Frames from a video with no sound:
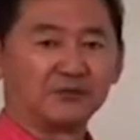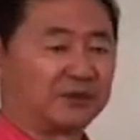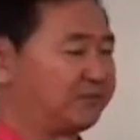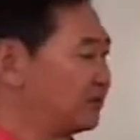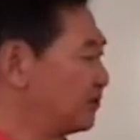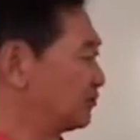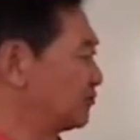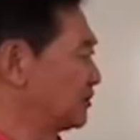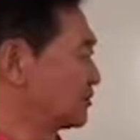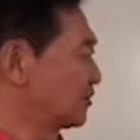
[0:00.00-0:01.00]
We have
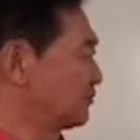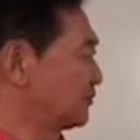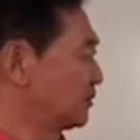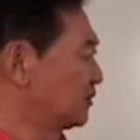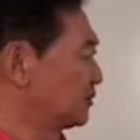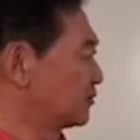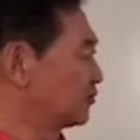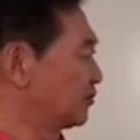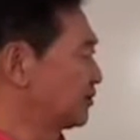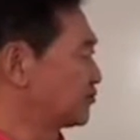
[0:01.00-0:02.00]
belonged to some
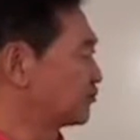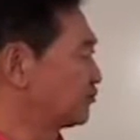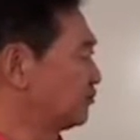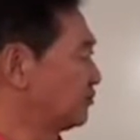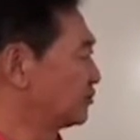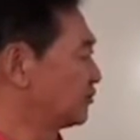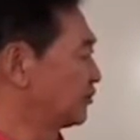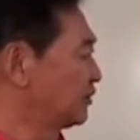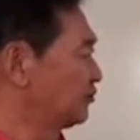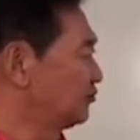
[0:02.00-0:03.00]
Korean school,
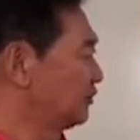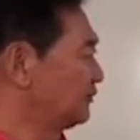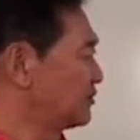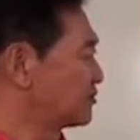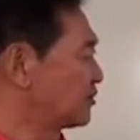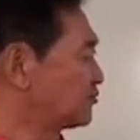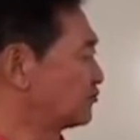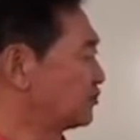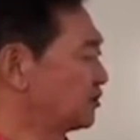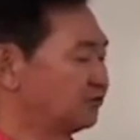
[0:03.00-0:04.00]
Korean universities,
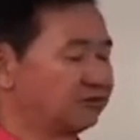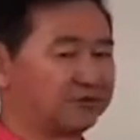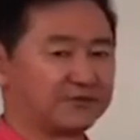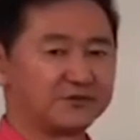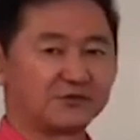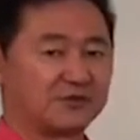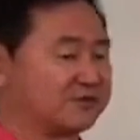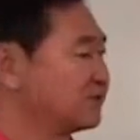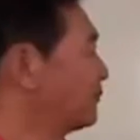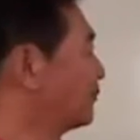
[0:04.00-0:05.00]
Sung-Si
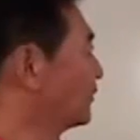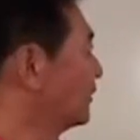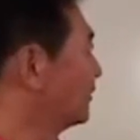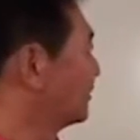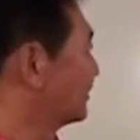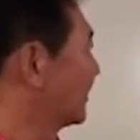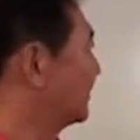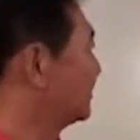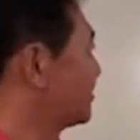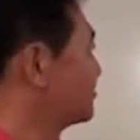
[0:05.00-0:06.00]
universities. The
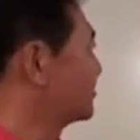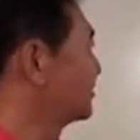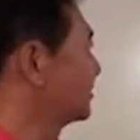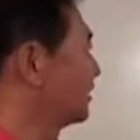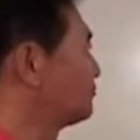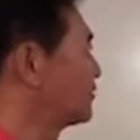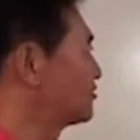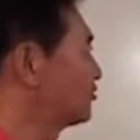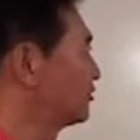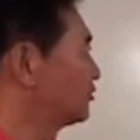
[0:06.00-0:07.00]
title is
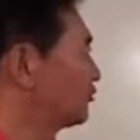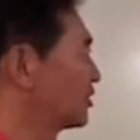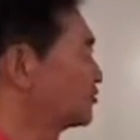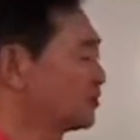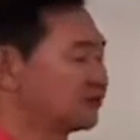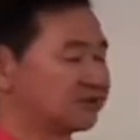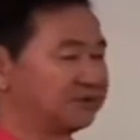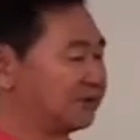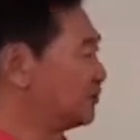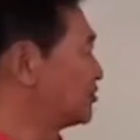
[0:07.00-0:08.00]
Compassionate
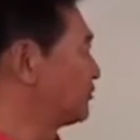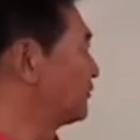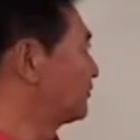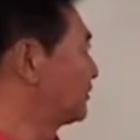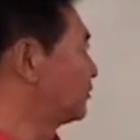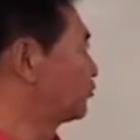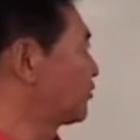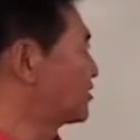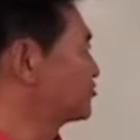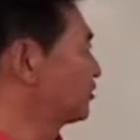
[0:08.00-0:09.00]
Rationalism Leadership
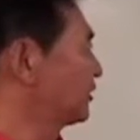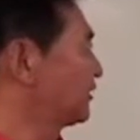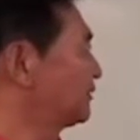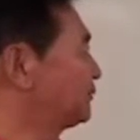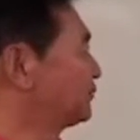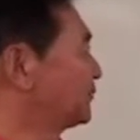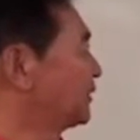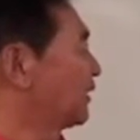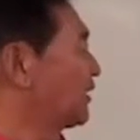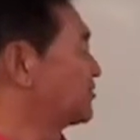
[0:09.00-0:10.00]
Questionnaire
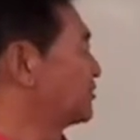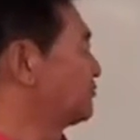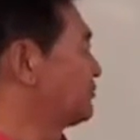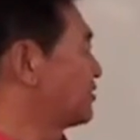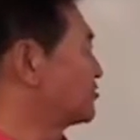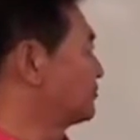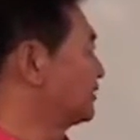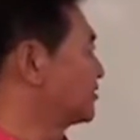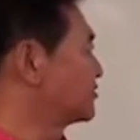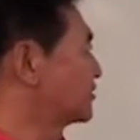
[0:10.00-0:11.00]
as the
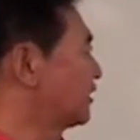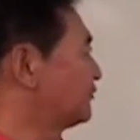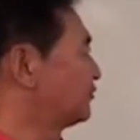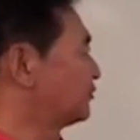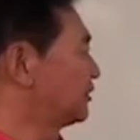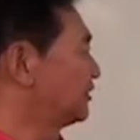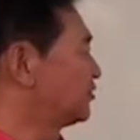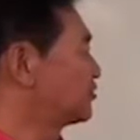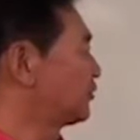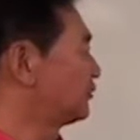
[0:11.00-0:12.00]
measurement scale for the
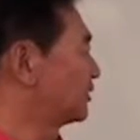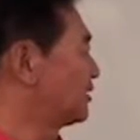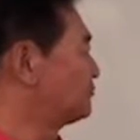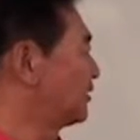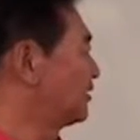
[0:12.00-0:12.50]
leadership of